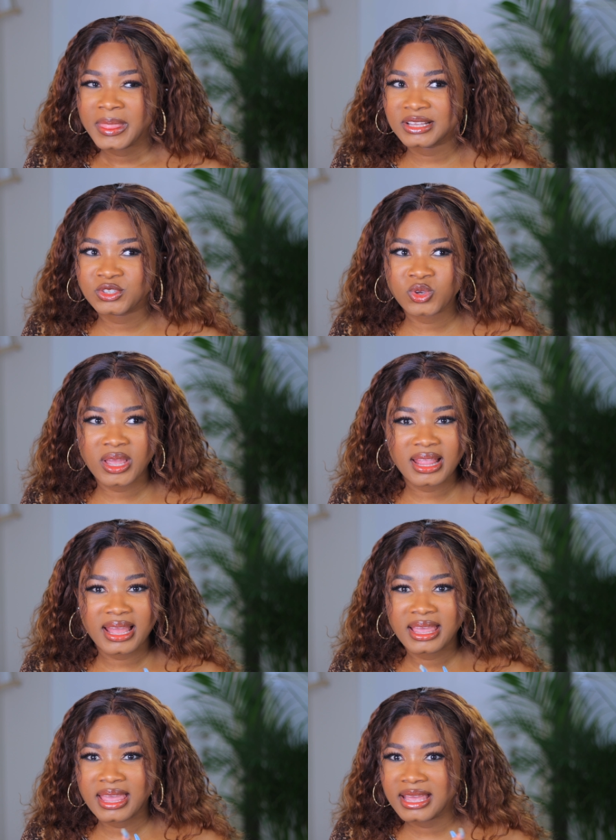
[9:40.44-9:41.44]
it's showing
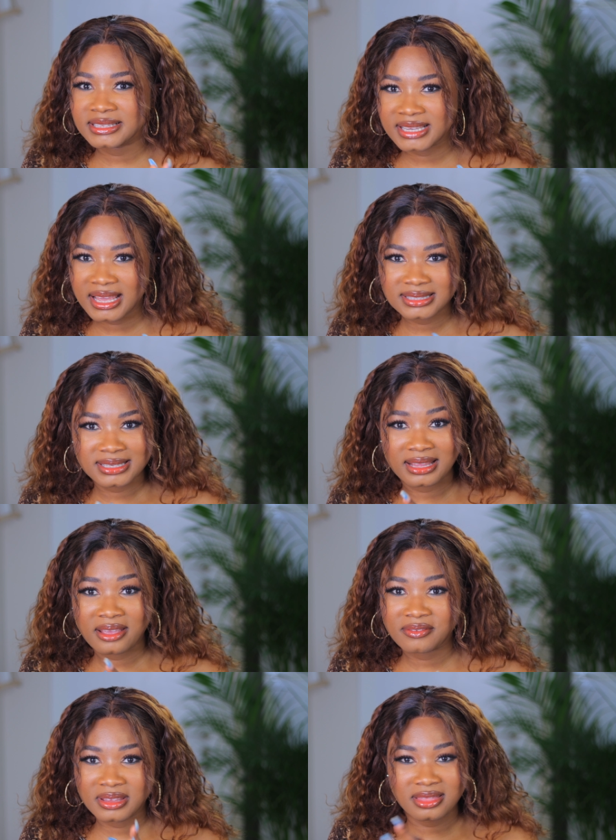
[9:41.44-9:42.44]
like agents and
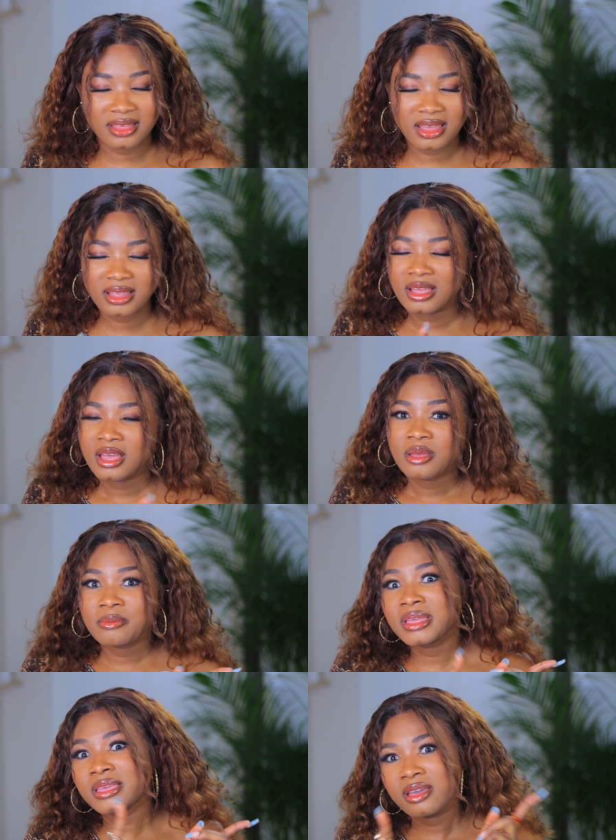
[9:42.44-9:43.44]
everything
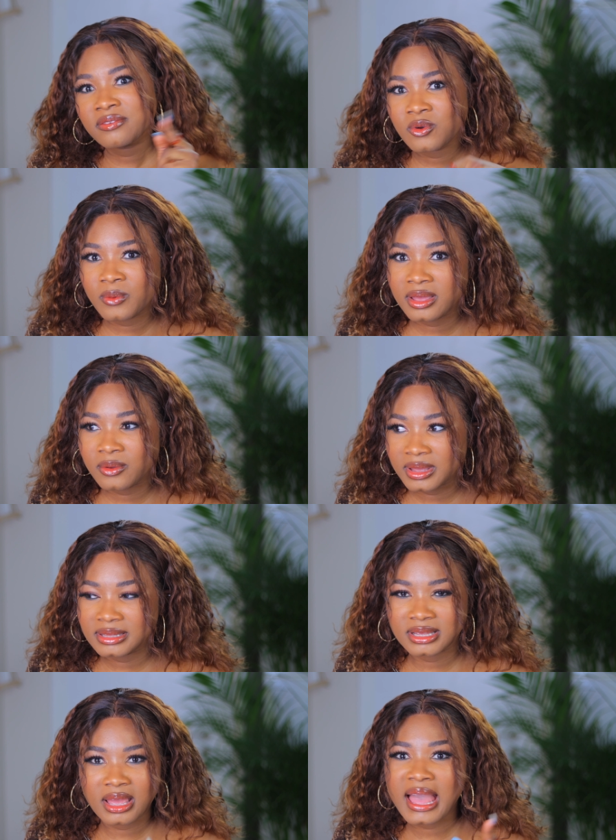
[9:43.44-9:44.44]
be careful when
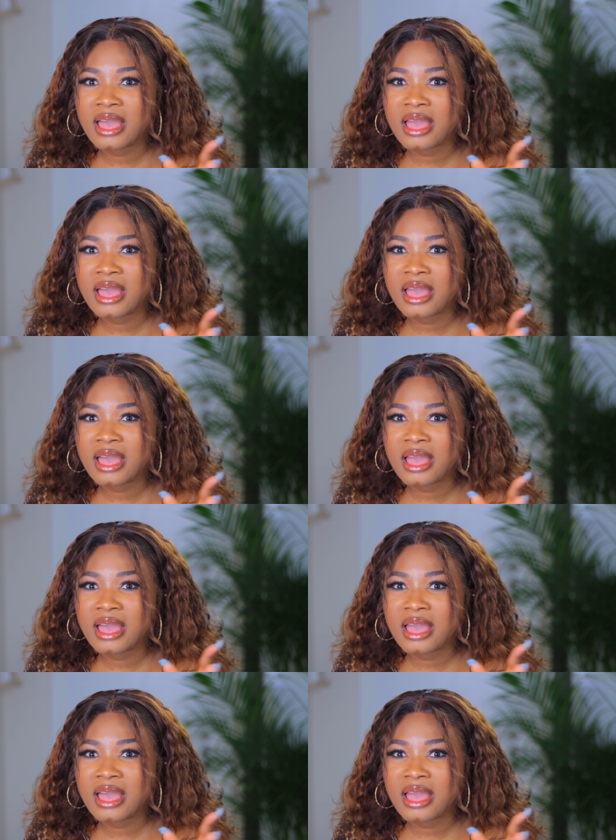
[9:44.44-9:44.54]
going there.